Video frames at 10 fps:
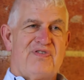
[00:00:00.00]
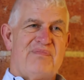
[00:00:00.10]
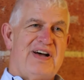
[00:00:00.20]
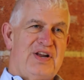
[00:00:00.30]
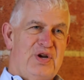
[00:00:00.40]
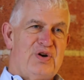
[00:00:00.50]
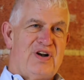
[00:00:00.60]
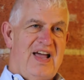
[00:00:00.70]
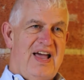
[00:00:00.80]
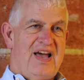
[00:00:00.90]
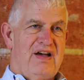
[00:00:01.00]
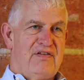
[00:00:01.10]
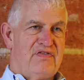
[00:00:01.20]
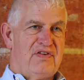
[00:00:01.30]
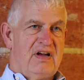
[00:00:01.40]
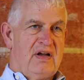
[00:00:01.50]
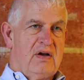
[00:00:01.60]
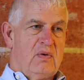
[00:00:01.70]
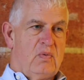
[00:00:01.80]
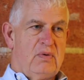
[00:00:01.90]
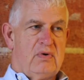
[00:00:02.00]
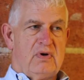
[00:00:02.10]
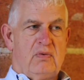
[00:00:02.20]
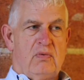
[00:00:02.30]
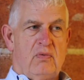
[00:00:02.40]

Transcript: for about a year and a half, we would